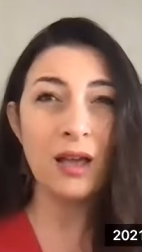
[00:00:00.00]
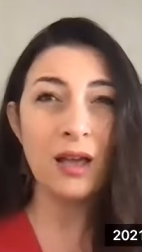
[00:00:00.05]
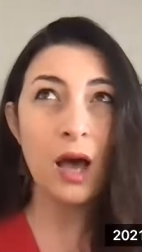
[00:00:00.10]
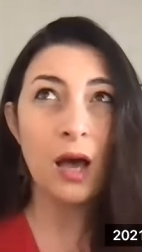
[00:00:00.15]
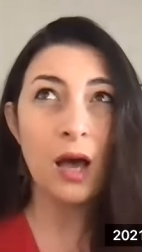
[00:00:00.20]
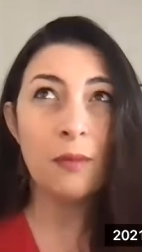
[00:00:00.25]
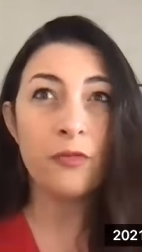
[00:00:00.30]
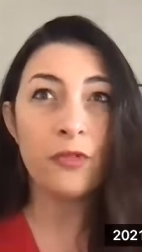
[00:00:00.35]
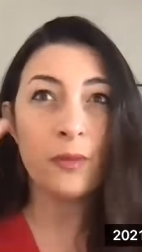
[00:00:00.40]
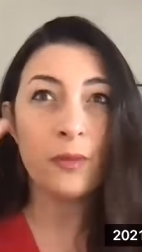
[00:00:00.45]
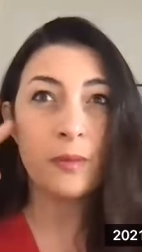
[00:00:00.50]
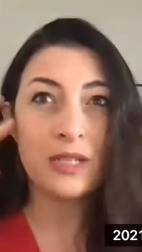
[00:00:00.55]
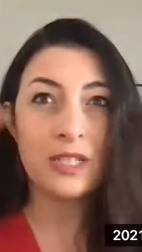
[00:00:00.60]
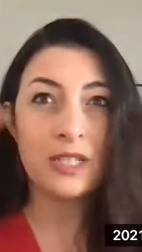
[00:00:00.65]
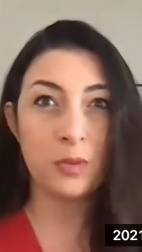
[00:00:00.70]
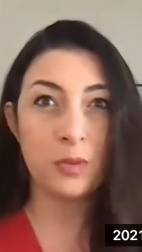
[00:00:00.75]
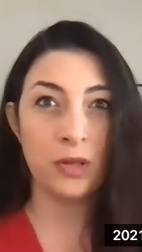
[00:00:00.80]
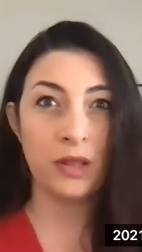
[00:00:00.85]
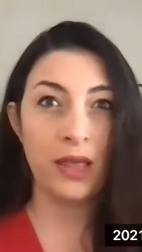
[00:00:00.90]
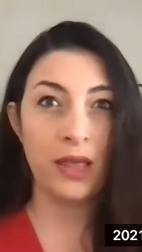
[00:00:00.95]
come from
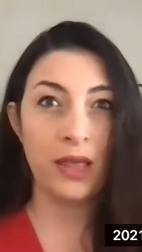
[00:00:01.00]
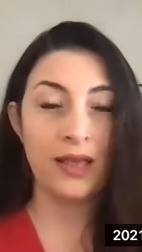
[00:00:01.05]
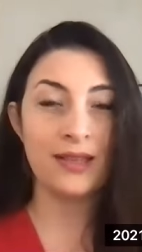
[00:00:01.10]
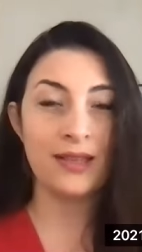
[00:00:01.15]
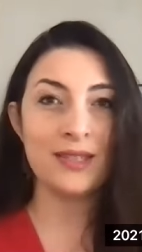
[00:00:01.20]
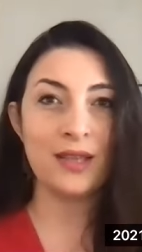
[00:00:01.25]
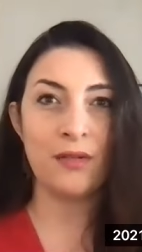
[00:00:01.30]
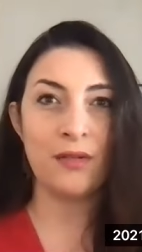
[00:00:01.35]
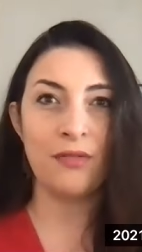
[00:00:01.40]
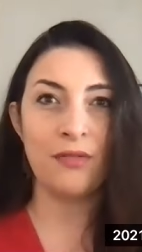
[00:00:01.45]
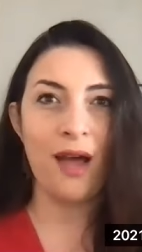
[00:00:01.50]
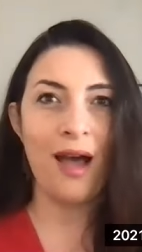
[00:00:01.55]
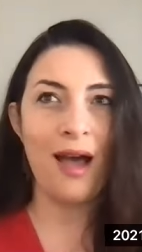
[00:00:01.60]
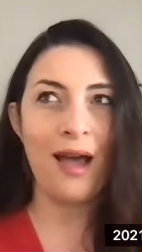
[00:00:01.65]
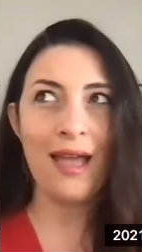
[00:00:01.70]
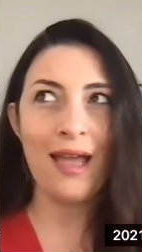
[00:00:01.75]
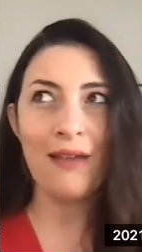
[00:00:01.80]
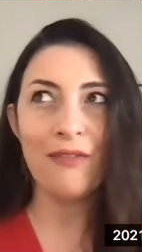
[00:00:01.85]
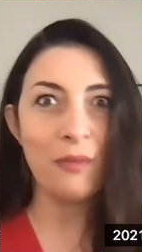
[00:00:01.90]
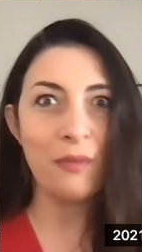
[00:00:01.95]
this place of,
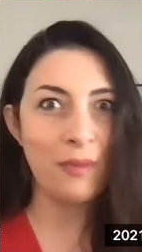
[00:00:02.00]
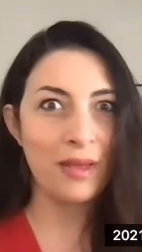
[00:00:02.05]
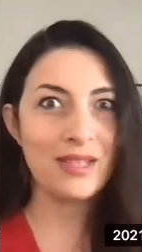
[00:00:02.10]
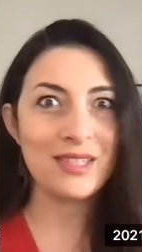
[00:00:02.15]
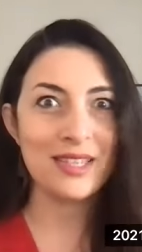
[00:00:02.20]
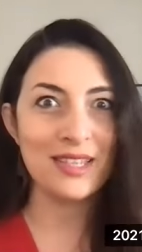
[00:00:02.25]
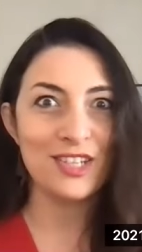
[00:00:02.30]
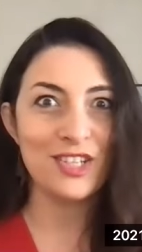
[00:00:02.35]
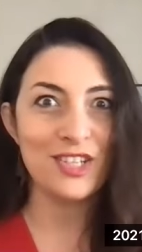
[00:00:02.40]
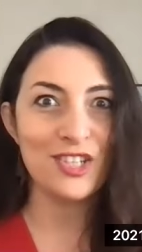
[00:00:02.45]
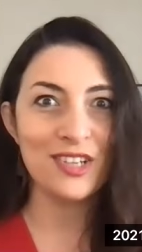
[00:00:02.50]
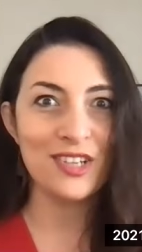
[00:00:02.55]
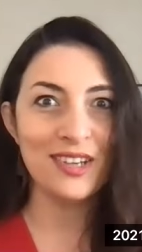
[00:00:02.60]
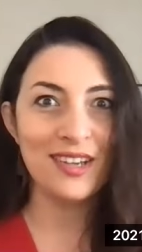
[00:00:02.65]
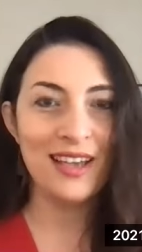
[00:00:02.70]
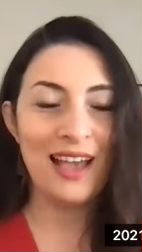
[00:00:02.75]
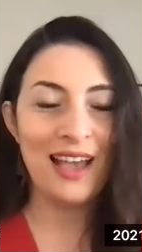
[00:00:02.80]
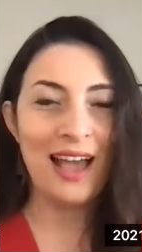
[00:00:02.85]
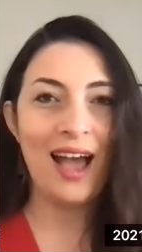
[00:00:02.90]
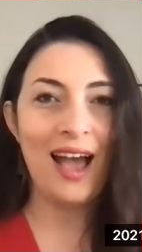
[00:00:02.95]
I have a message.
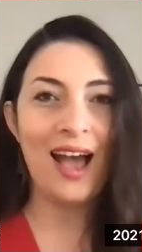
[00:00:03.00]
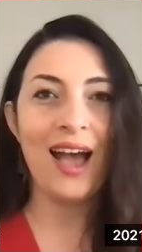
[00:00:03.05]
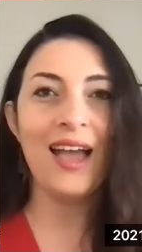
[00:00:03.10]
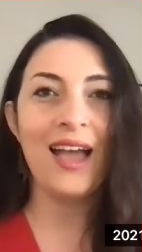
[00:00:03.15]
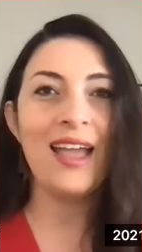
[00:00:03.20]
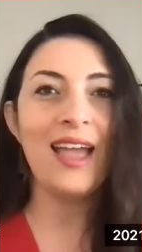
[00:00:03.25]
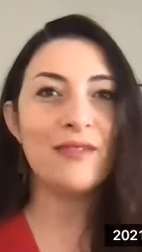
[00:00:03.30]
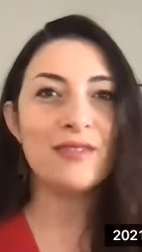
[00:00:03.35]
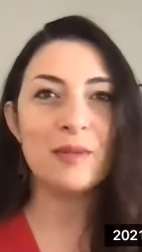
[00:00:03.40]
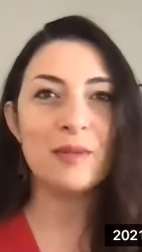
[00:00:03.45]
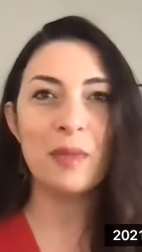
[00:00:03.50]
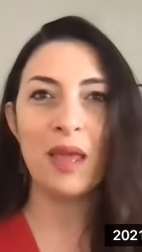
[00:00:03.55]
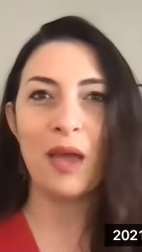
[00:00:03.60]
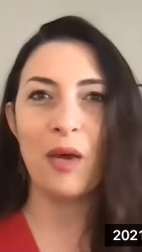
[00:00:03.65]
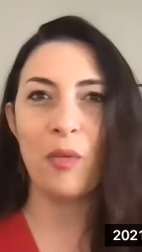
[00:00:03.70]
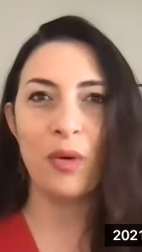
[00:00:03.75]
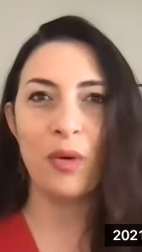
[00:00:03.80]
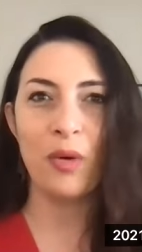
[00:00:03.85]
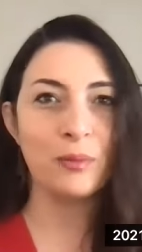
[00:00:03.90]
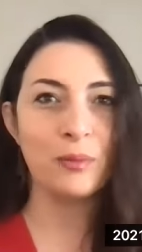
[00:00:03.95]
I have something
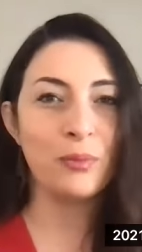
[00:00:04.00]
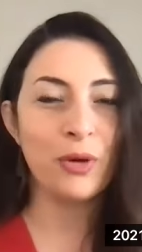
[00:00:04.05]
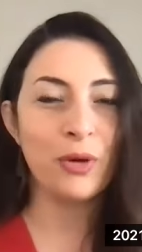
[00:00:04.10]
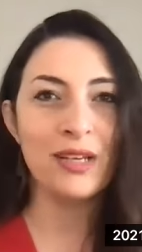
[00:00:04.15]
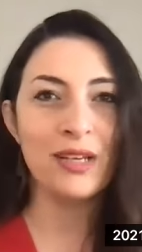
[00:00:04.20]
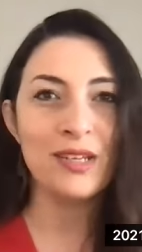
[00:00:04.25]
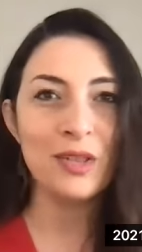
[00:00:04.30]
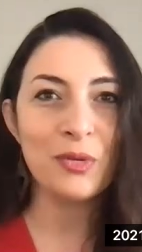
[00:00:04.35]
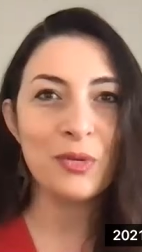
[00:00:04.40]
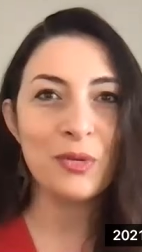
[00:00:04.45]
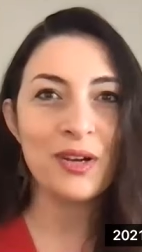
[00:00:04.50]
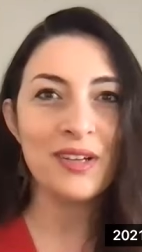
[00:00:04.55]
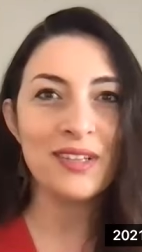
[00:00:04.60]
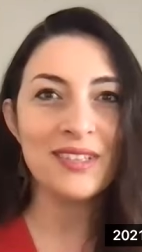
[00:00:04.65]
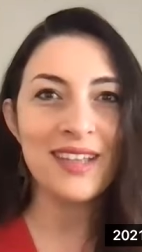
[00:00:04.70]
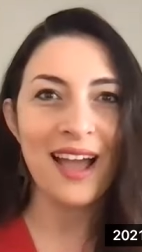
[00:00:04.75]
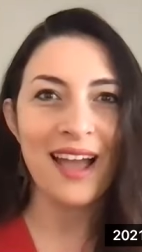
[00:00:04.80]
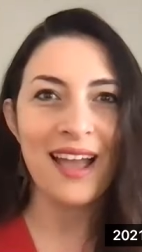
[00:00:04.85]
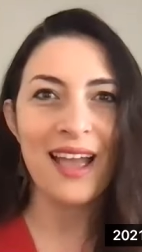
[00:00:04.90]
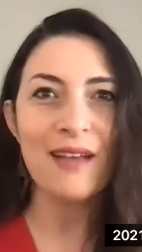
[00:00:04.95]
I want to bring to the
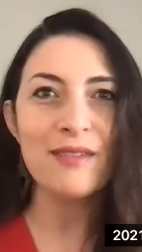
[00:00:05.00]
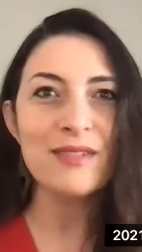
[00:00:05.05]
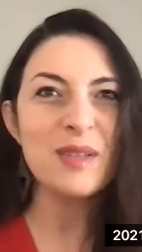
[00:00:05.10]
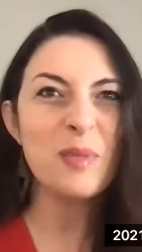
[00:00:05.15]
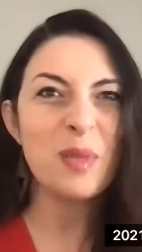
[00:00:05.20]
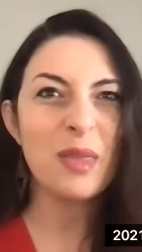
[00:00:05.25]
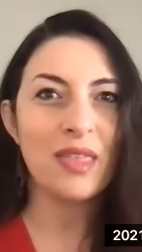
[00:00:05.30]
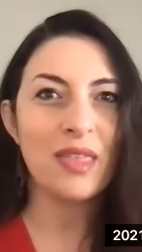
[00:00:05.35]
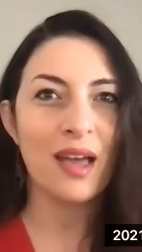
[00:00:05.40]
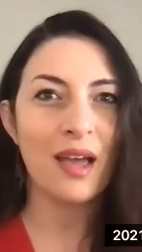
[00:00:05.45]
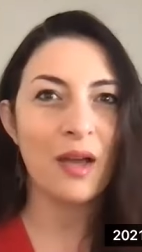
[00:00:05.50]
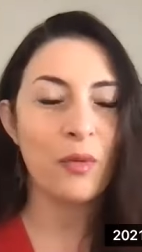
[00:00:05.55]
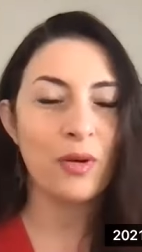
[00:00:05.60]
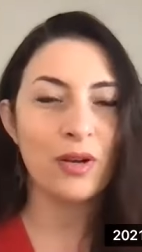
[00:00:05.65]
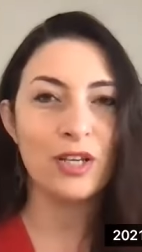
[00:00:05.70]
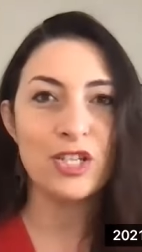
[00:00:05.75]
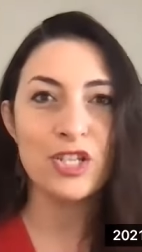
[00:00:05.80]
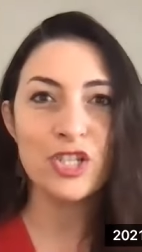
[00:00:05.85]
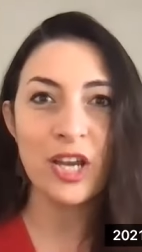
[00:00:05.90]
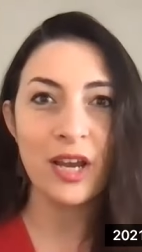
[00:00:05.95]
world. I have something that I
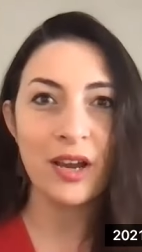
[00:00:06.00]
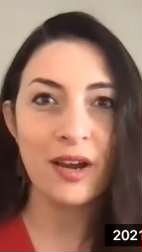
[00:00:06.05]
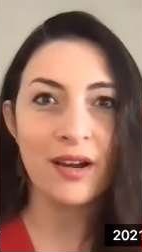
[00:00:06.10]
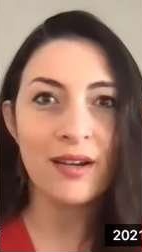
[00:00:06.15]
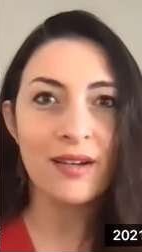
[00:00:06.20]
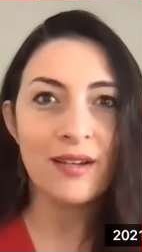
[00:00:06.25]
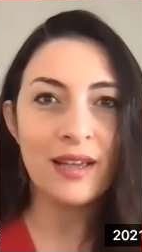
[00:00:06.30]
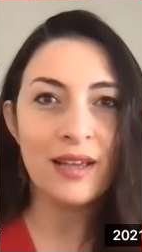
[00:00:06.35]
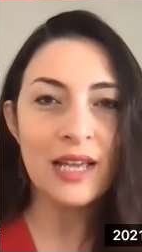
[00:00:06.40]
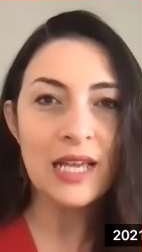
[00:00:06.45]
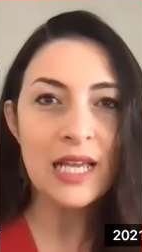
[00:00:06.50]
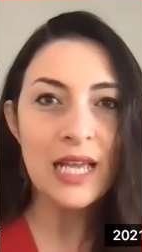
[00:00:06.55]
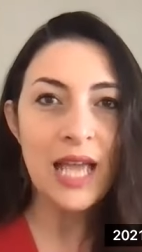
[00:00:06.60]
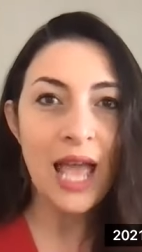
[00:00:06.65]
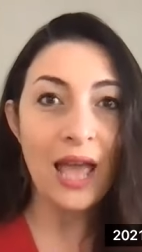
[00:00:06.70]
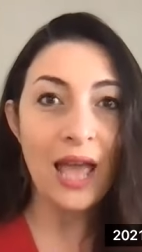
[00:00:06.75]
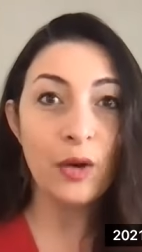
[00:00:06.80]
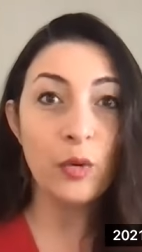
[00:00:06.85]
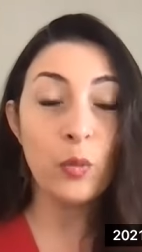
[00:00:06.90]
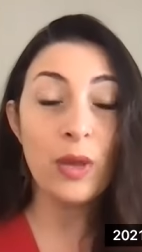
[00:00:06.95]
want to share.
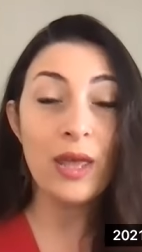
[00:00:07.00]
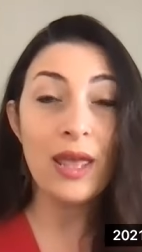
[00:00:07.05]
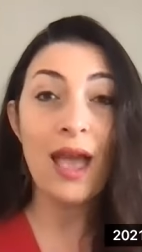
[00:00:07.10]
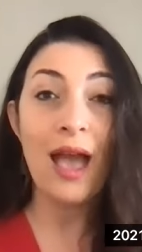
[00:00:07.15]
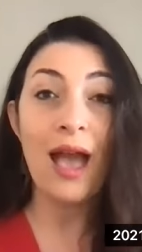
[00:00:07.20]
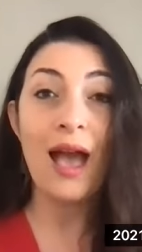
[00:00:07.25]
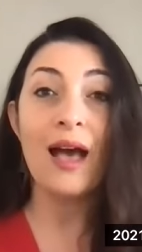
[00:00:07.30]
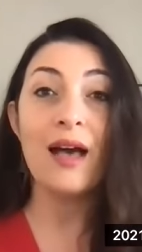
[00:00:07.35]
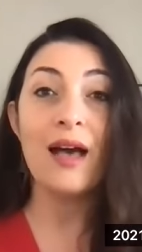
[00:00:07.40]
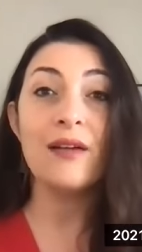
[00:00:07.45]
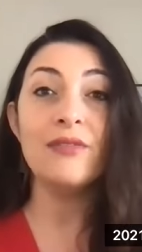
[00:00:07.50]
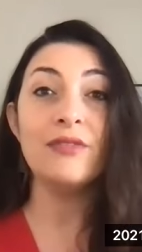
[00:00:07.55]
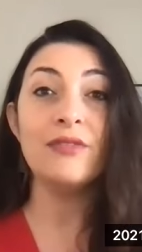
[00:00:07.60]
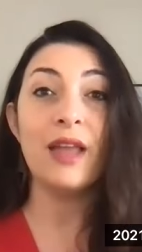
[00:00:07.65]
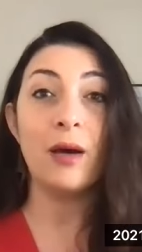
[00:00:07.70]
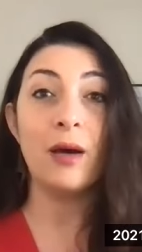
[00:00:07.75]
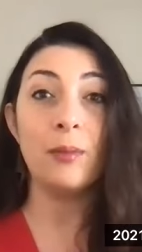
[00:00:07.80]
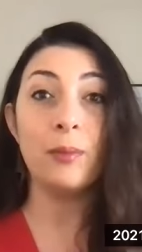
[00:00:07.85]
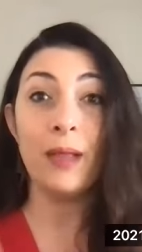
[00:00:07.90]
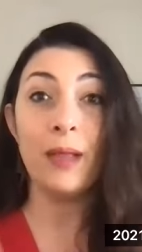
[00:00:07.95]
And we have
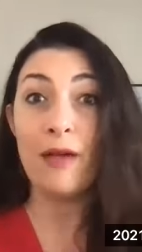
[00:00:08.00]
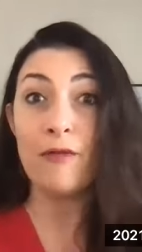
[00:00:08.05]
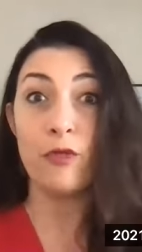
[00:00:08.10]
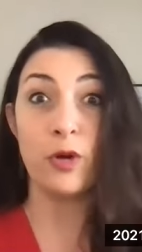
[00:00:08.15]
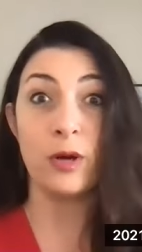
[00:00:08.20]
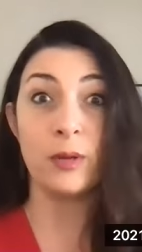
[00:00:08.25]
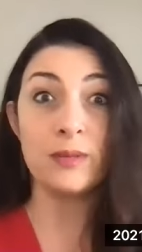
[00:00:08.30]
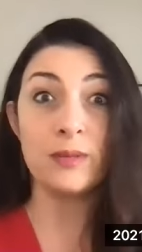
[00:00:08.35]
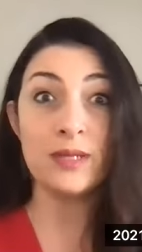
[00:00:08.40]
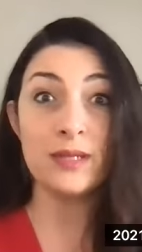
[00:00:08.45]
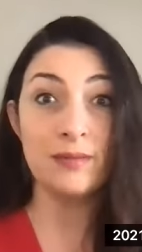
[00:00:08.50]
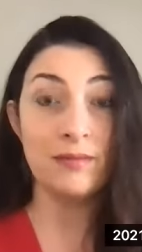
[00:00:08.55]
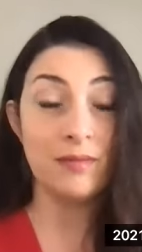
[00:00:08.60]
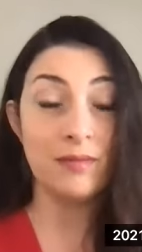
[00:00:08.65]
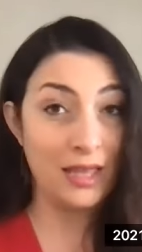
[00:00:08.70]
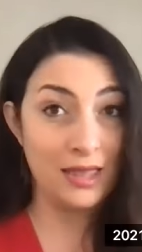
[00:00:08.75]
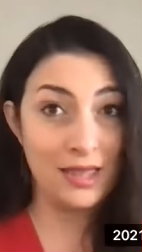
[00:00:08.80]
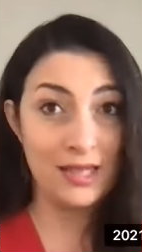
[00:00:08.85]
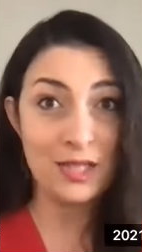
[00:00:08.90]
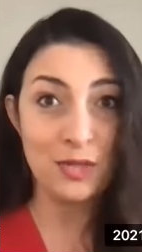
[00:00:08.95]
now platforms
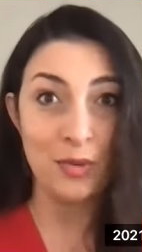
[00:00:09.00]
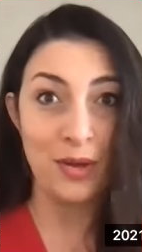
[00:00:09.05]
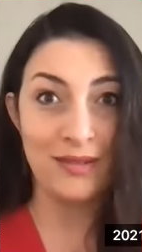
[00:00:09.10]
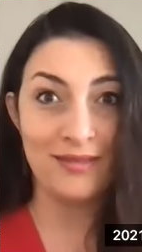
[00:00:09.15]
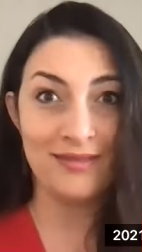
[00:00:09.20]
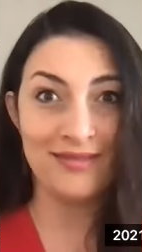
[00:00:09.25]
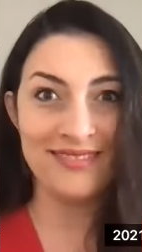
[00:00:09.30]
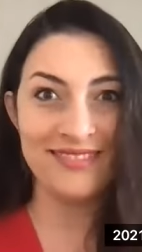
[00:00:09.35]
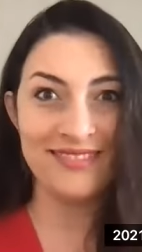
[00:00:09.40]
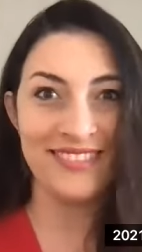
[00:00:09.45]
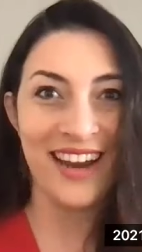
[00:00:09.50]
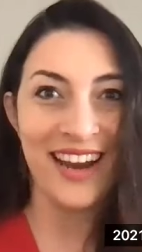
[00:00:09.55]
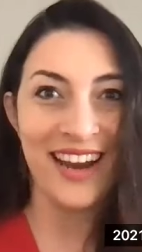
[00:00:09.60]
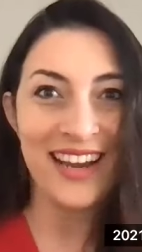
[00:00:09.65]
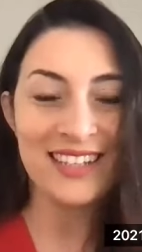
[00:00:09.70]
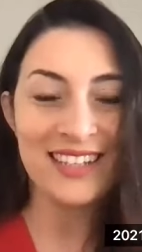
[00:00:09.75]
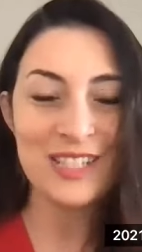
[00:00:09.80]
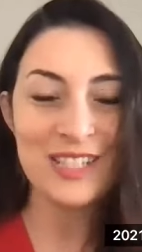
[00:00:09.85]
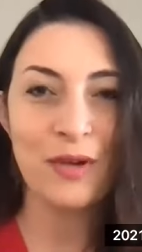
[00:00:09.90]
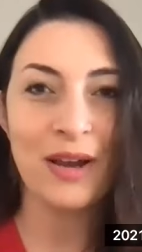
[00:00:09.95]
like this one,
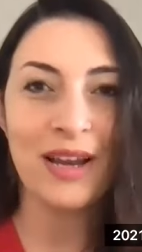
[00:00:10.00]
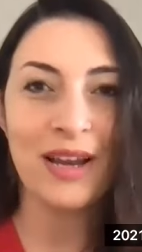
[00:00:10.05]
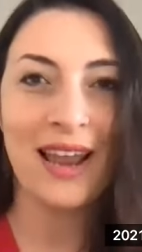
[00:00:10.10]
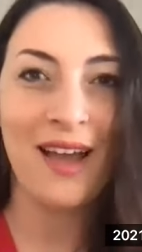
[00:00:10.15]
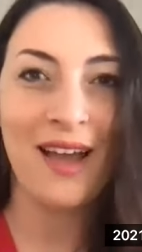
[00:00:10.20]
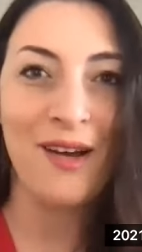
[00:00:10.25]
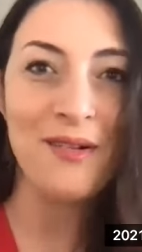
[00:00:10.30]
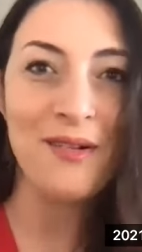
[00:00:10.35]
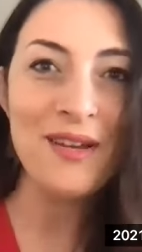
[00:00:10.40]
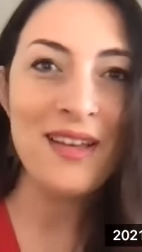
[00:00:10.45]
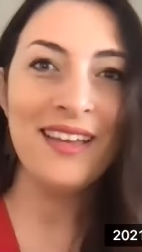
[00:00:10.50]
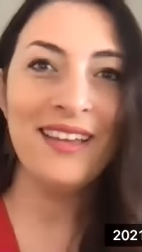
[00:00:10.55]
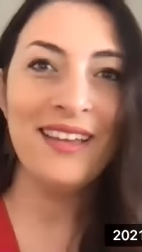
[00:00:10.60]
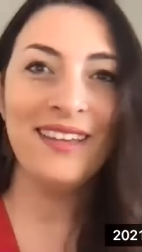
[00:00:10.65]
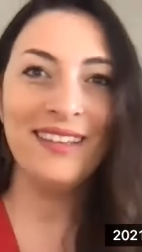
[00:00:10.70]
right? So right now,